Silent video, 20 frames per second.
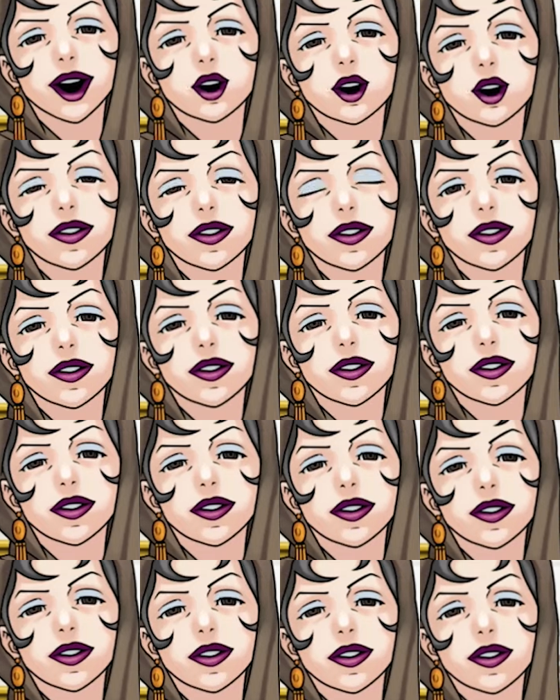I think you
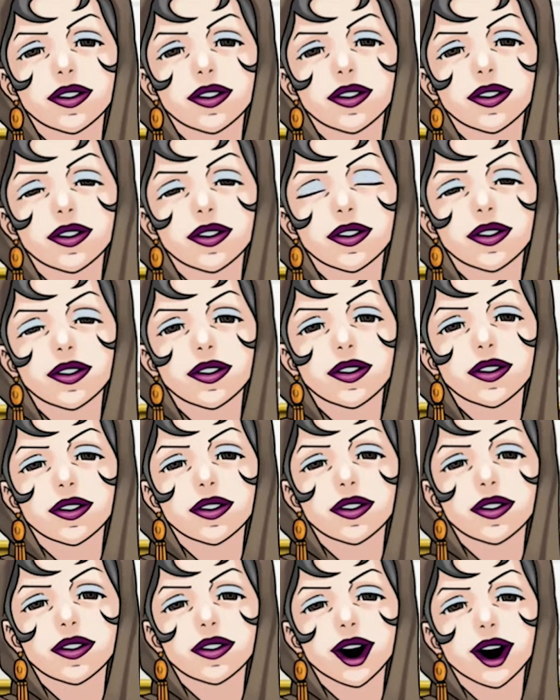misunderstood me.
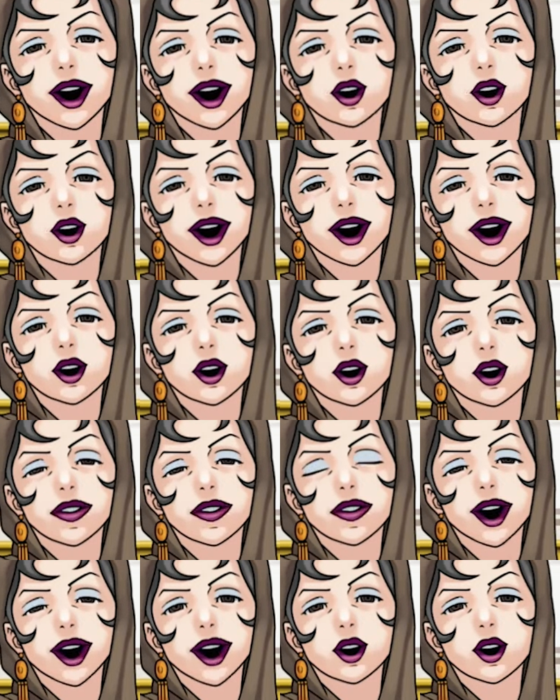I had a
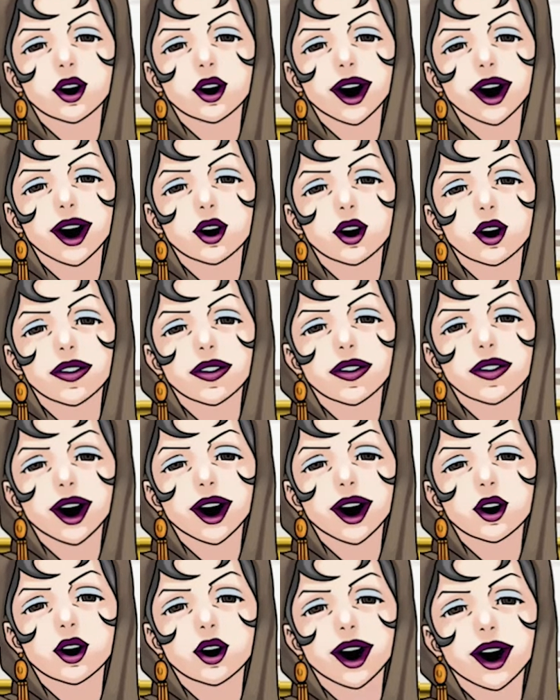perfectly good reason to
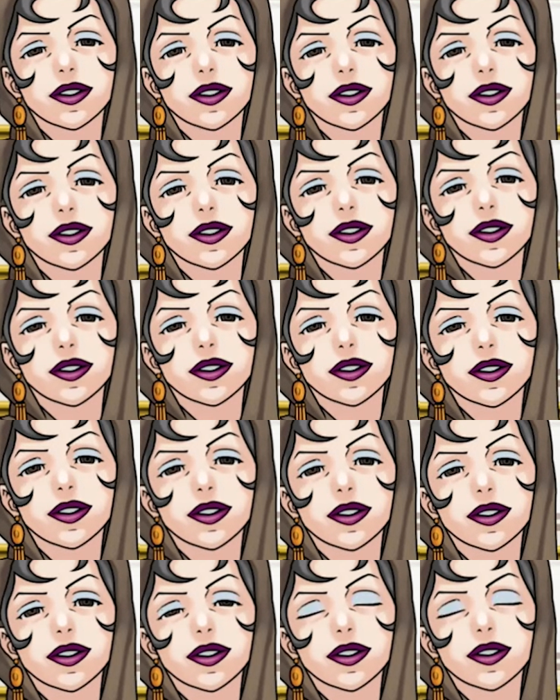believe there would be no
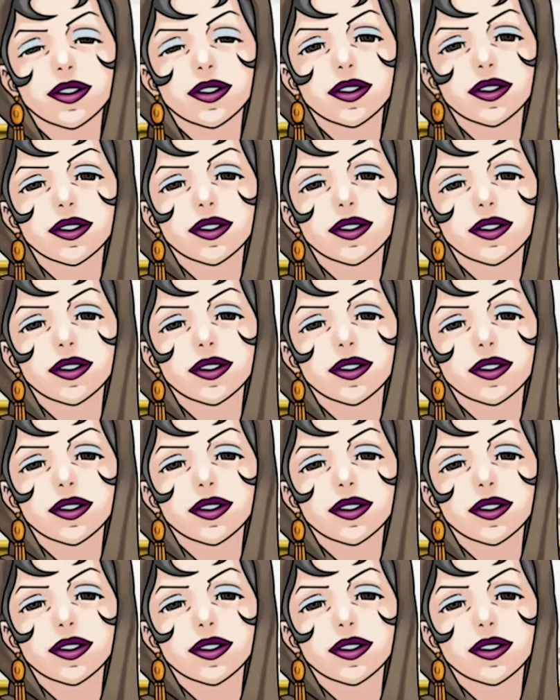rehearsal.